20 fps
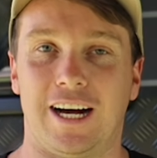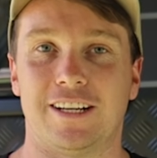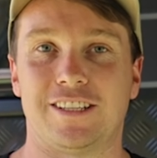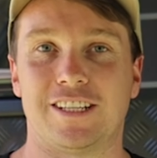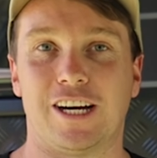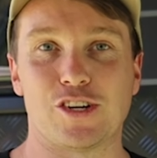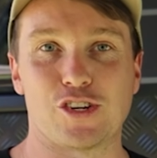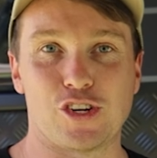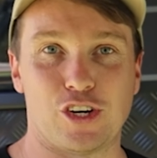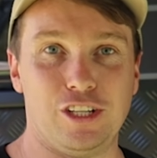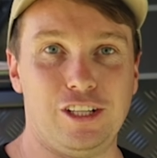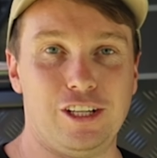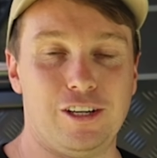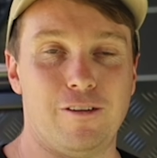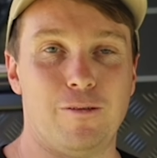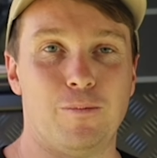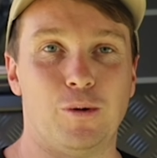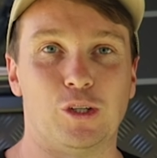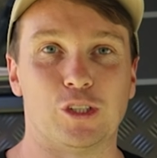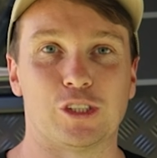touch on a little
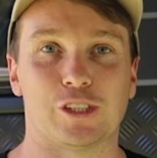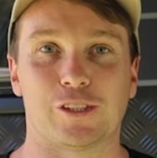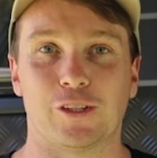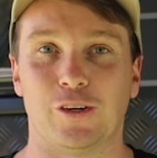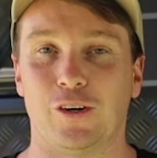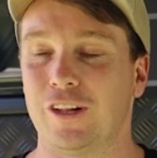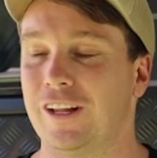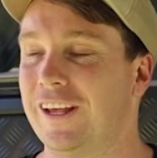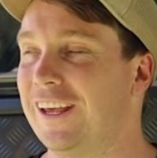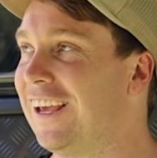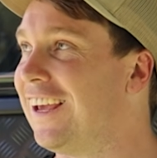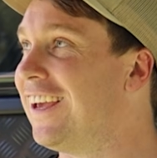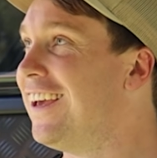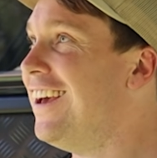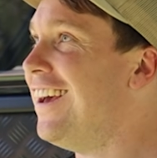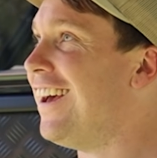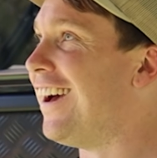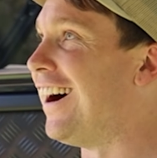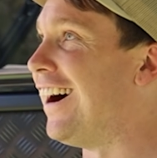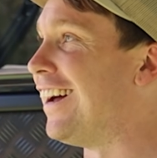bit more shortly.
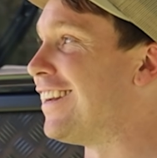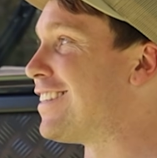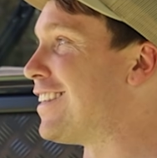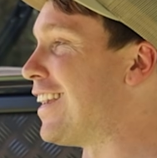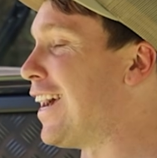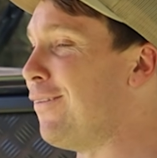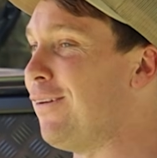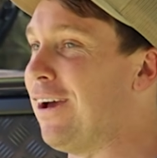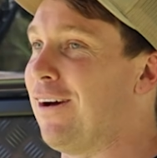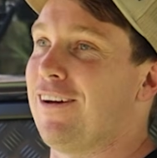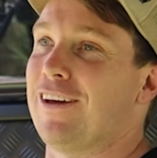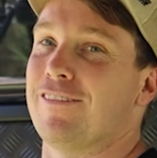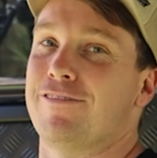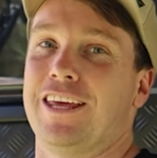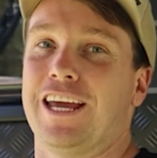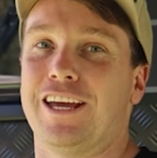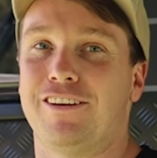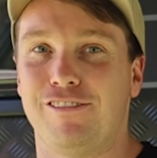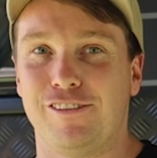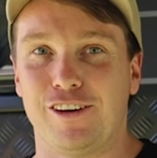Today,
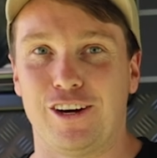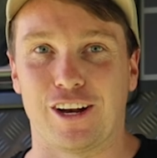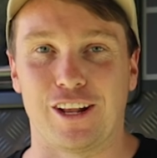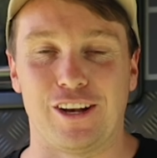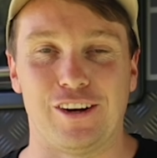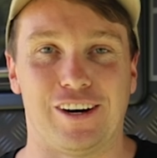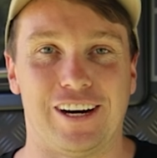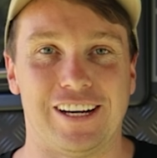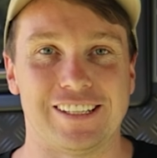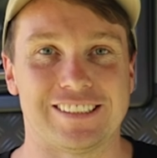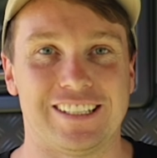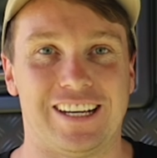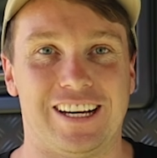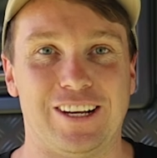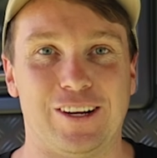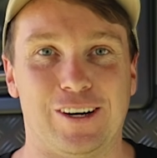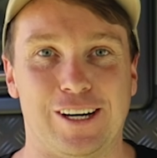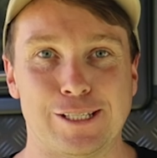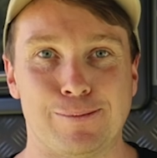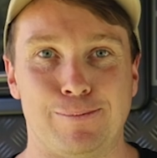thankfully, we've got a
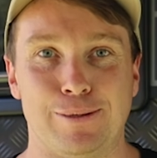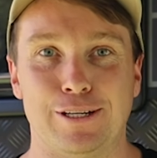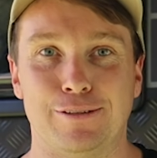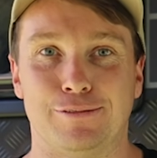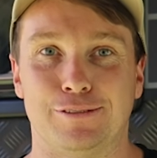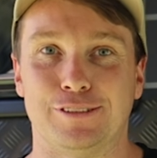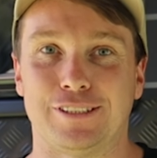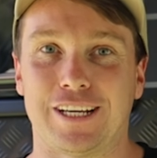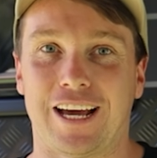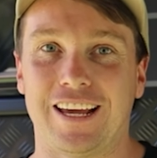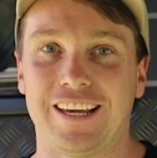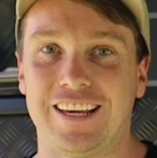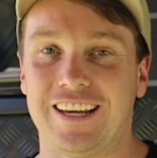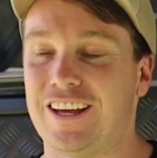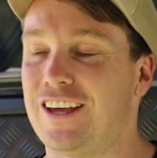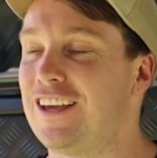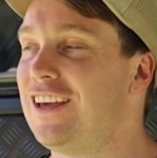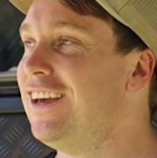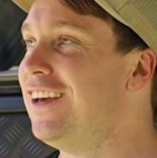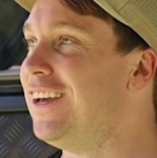nice, beautiful day
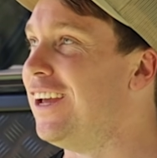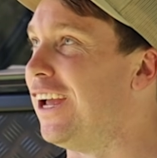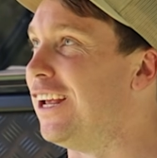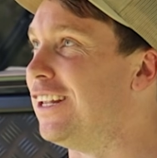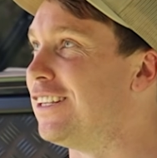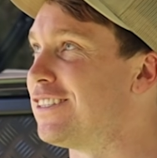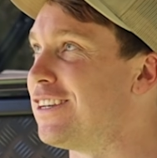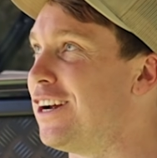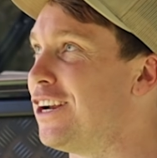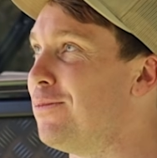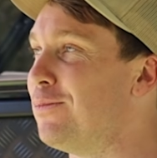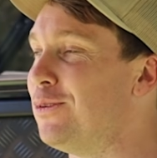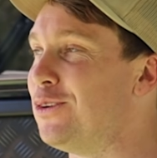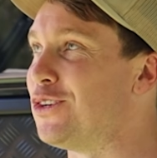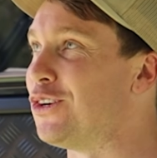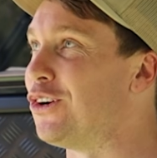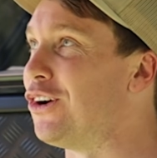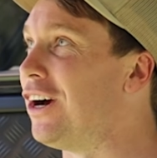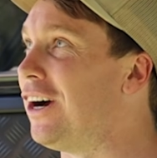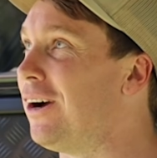here in sunny
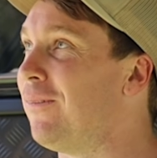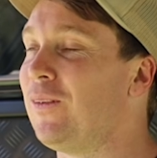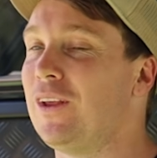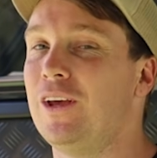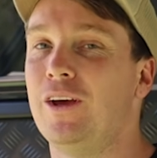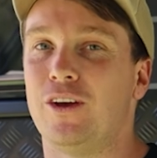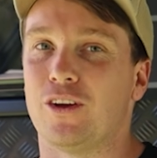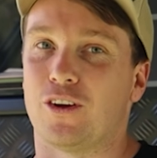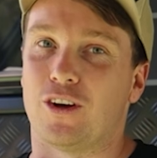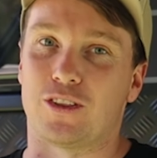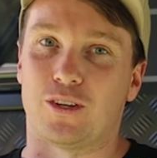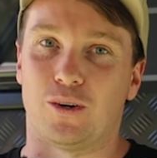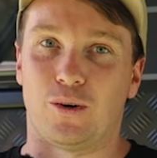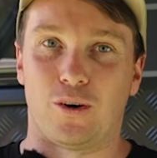Mildura. Got the